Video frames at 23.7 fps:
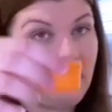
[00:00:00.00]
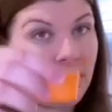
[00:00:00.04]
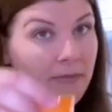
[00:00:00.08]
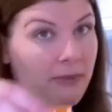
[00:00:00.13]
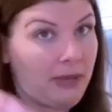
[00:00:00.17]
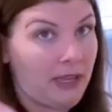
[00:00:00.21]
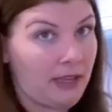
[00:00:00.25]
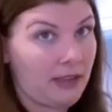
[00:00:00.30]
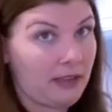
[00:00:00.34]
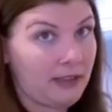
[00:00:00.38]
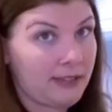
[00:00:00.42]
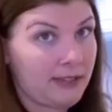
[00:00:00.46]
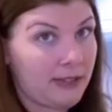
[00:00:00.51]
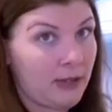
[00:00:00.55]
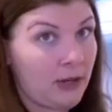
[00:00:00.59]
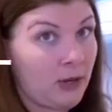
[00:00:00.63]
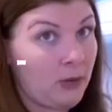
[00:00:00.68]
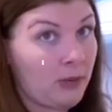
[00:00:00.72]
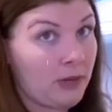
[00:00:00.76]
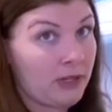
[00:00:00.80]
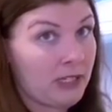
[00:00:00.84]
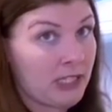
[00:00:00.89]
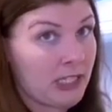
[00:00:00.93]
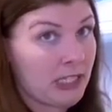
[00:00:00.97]
of baking
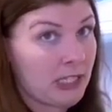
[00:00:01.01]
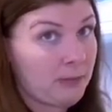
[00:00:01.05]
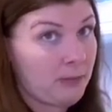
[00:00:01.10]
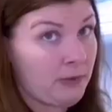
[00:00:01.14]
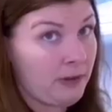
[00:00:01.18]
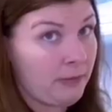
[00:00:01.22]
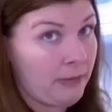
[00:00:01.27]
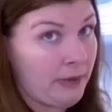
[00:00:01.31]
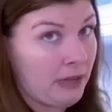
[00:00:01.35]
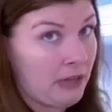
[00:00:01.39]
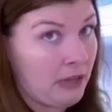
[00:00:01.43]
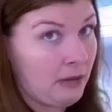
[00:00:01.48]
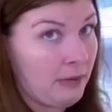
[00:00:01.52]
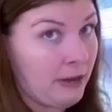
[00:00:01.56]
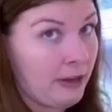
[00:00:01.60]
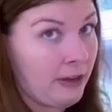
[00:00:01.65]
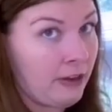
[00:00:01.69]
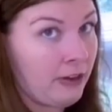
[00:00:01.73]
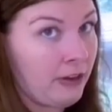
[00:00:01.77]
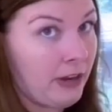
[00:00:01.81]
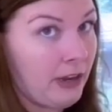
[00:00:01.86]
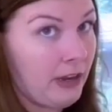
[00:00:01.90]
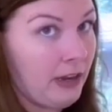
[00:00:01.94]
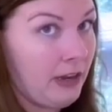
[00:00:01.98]
soda, 1 teaspoon of baking
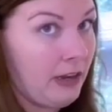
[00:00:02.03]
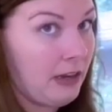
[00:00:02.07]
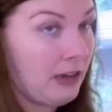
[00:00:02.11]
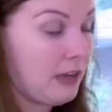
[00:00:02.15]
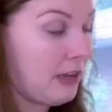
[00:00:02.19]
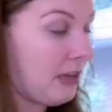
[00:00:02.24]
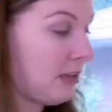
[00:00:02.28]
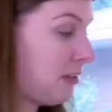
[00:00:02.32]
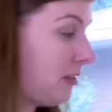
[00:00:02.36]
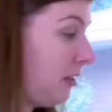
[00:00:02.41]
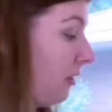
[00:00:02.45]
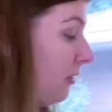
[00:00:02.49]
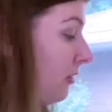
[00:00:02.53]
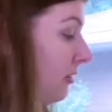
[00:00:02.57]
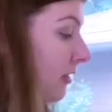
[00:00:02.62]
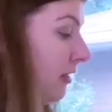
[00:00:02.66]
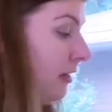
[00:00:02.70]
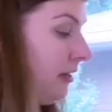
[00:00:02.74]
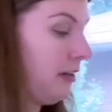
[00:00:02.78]
powder, and salt.